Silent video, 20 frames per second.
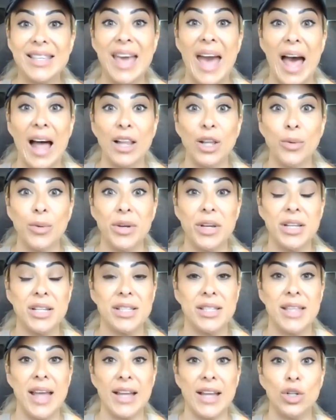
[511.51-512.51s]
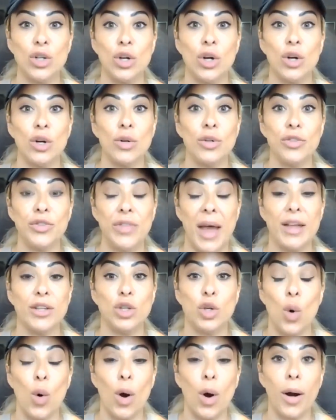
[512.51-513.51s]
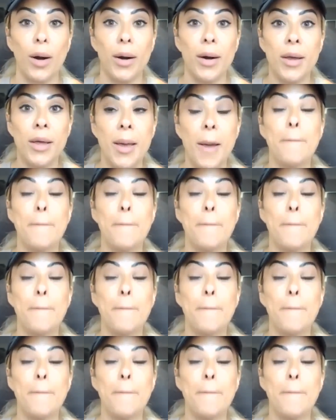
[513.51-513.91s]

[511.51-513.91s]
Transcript: calories than your